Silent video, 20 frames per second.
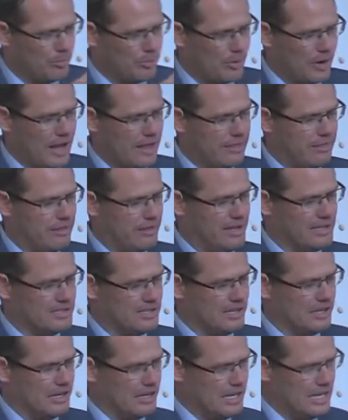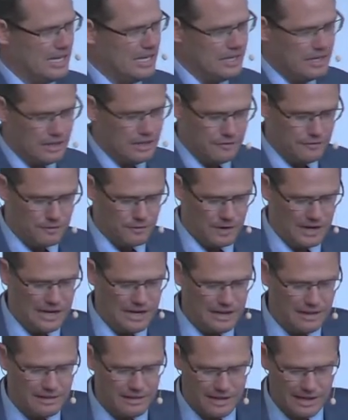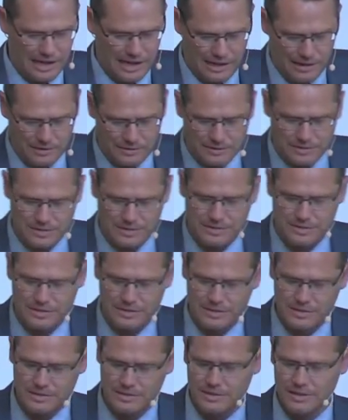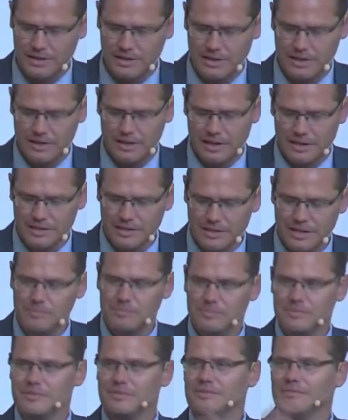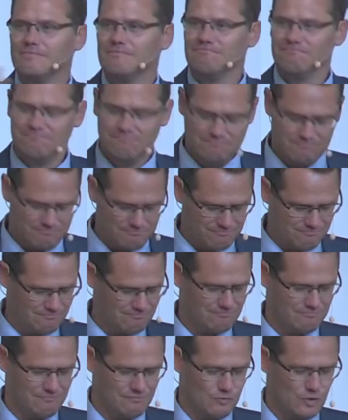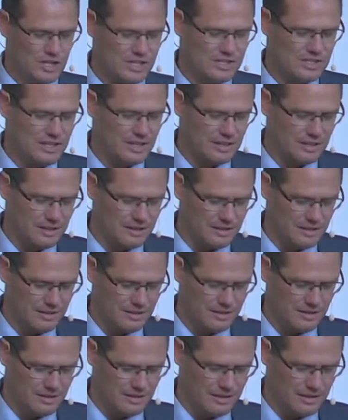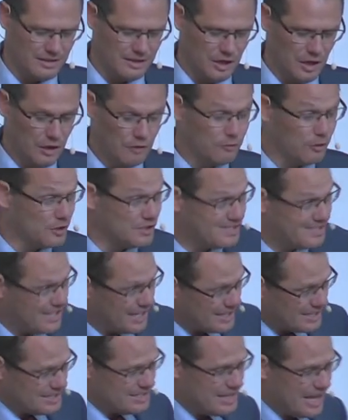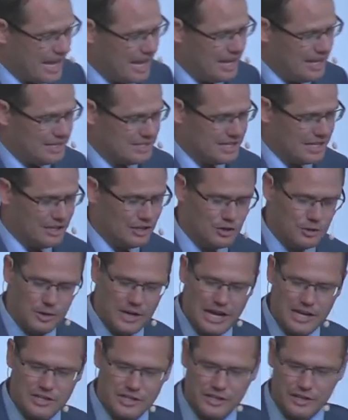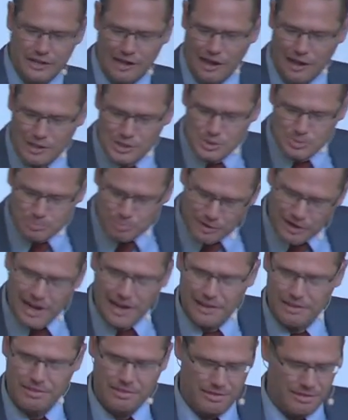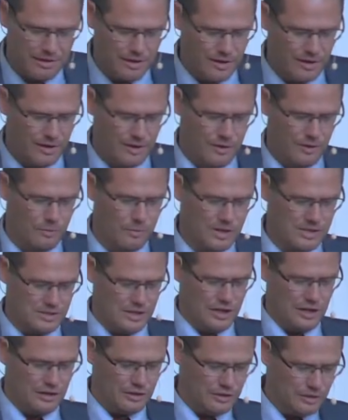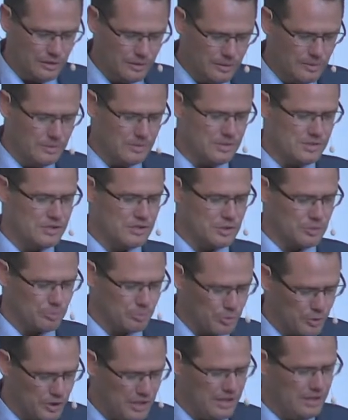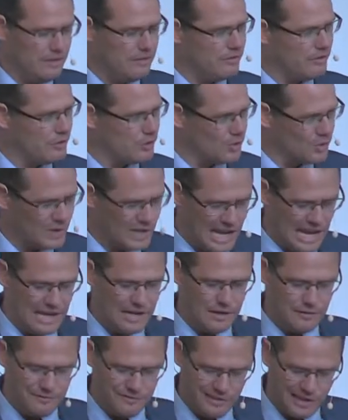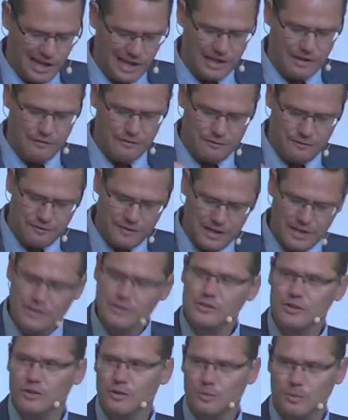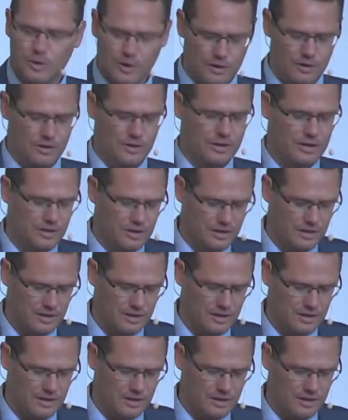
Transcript: the breath isn't needed for anything else except resting. For six days in creation, God's breath was used to breathe creative life into the world.